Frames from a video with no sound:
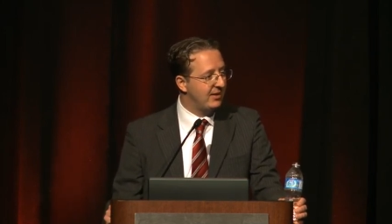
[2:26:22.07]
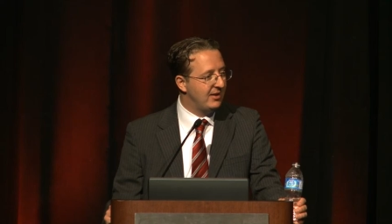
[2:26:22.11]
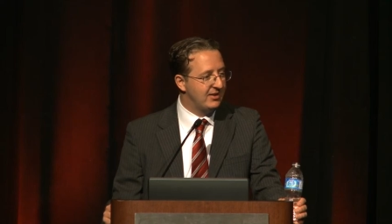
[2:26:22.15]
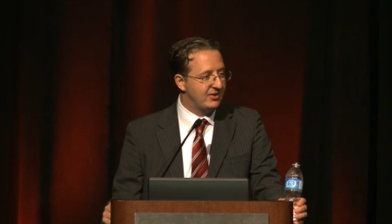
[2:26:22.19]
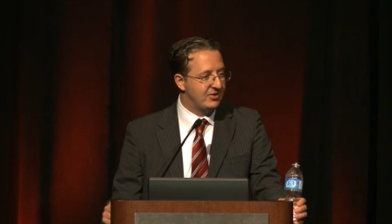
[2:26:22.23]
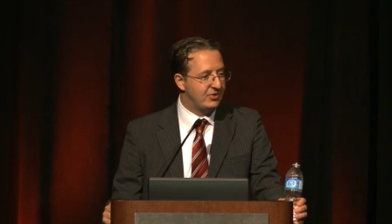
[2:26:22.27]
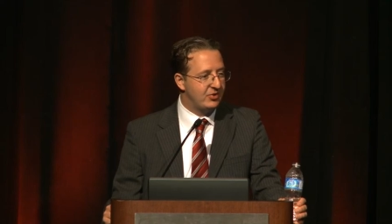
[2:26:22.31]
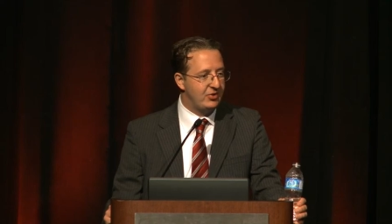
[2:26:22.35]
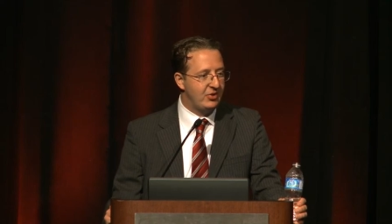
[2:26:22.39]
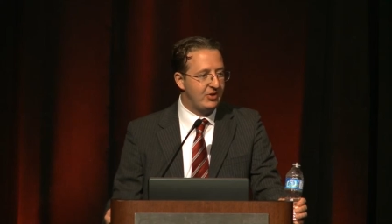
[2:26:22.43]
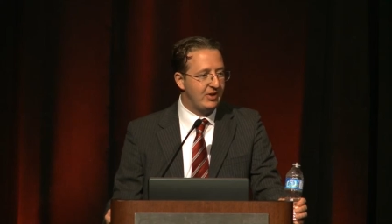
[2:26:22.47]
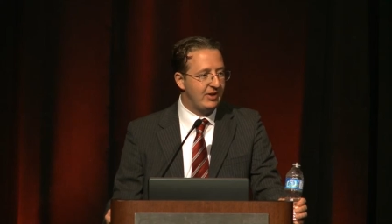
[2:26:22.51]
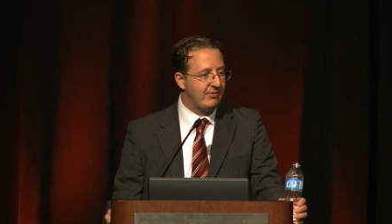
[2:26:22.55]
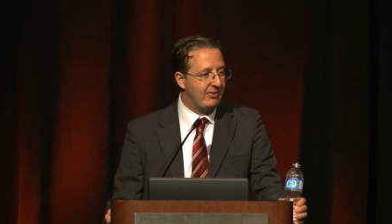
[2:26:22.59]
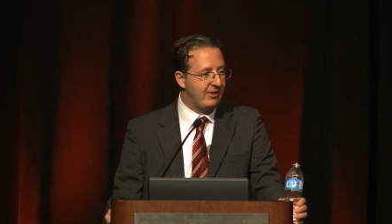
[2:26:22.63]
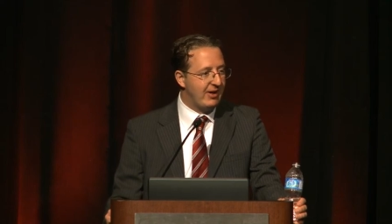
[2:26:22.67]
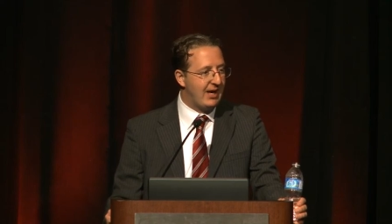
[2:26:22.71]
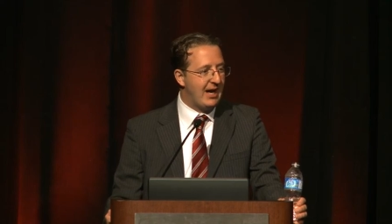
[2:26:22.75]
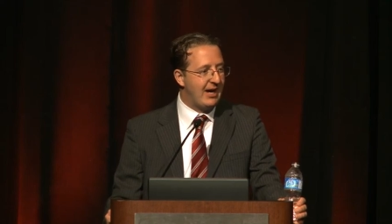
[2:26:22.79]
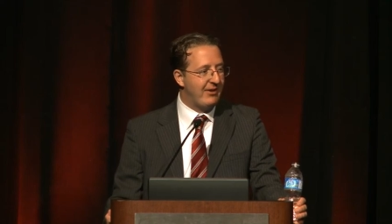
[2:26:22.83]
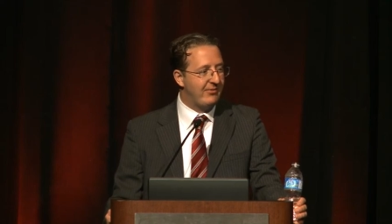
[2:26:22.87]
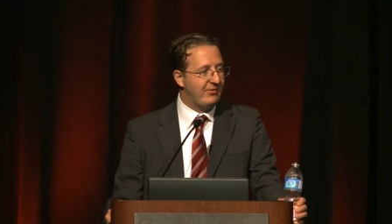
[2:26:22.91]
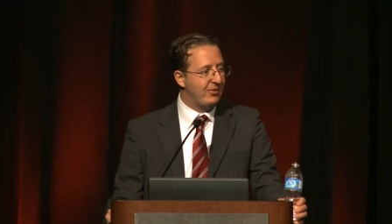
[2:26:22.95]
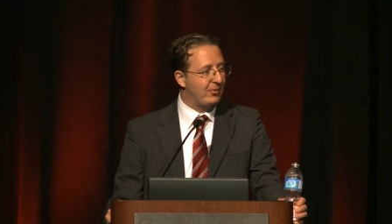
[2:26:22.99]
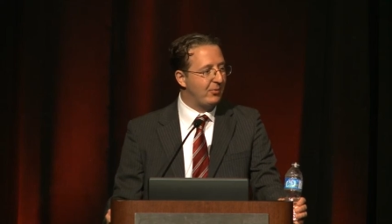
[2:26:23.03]
So do you ever
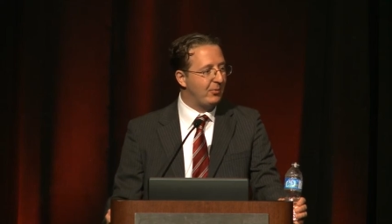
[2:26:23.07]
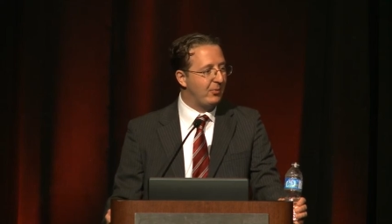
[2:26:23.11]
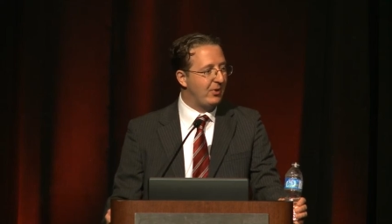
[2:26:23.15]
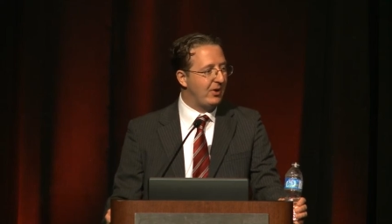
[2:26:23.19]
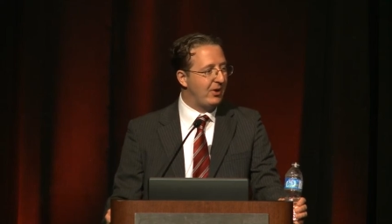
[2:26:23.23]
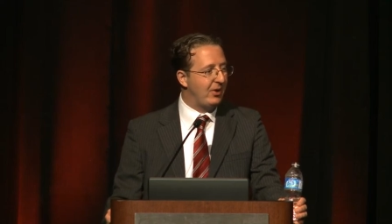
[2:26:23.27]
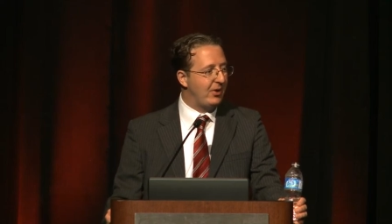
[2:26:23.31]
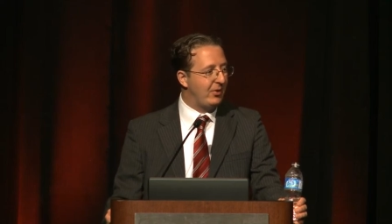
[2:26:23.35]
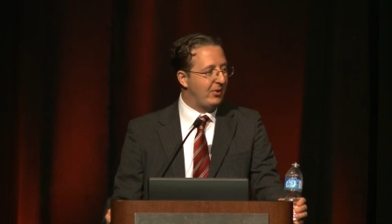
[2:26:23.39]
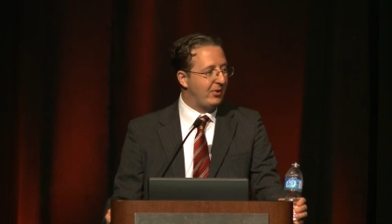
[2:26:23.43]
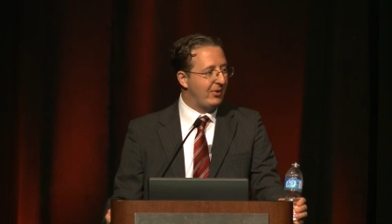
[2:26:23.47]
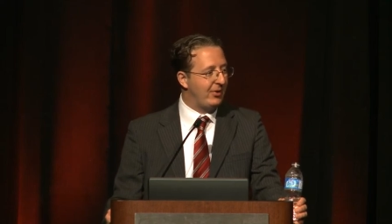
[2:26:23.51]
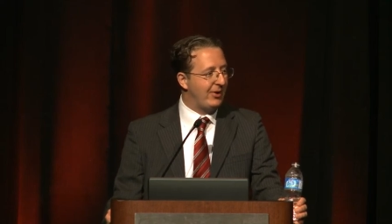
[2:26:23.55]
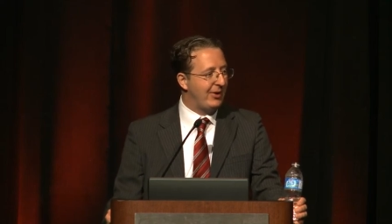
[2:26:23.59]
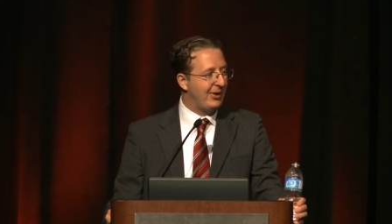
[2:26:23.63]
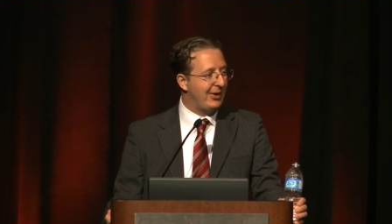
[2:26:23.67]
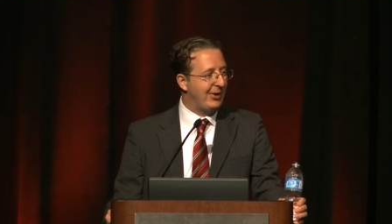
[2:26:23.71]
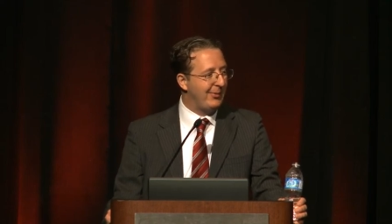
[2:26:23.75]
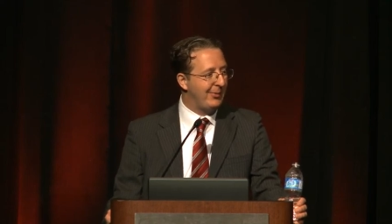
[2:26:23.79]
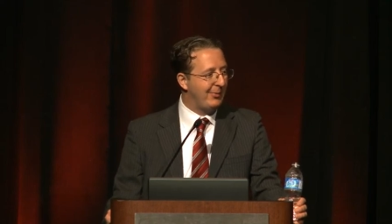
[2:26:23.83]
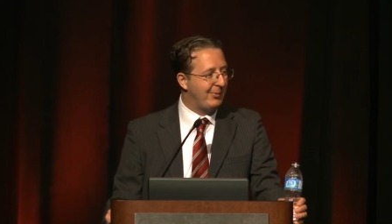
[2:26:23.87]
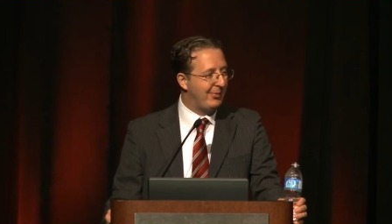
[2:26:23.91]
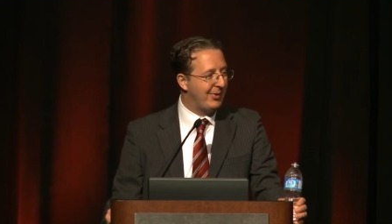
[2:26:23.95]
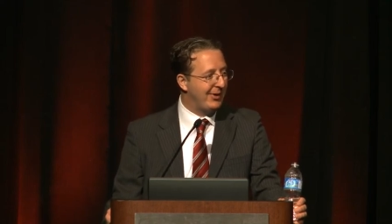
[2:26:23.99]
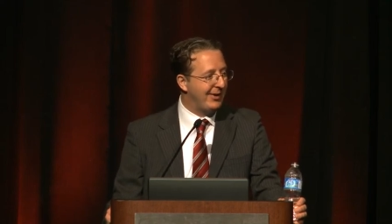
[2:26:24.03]
have
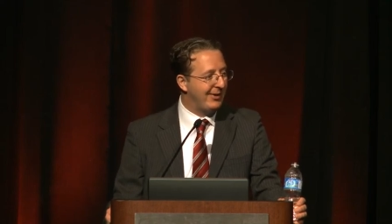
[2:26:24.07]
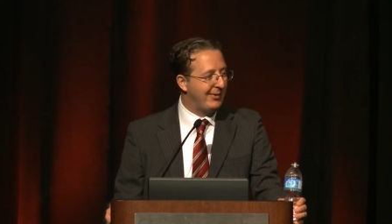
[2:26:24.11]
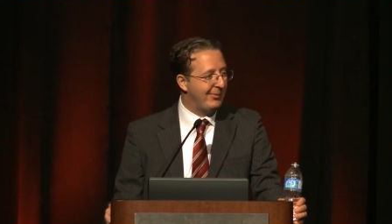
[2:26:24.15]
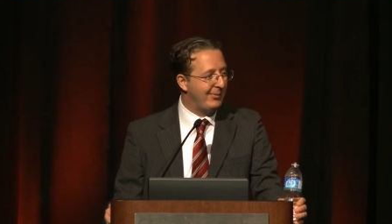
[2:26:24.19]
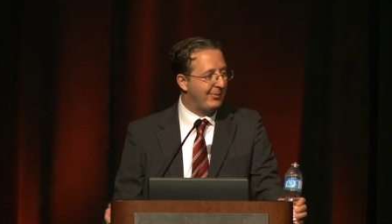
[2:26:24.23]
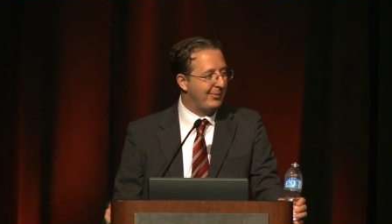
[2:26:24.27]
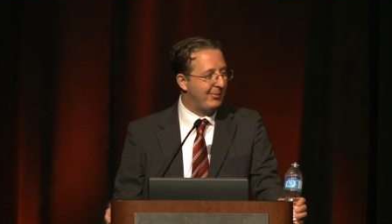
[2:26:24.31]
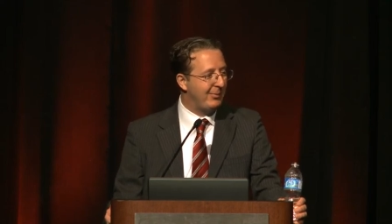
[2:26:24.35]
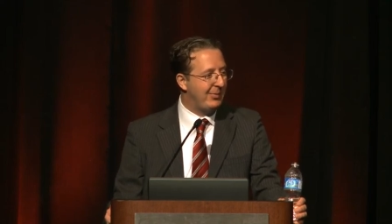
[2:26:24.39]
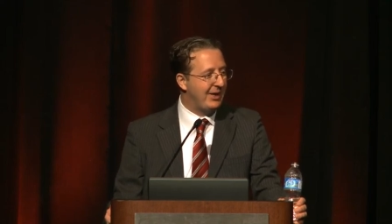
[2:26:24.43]
to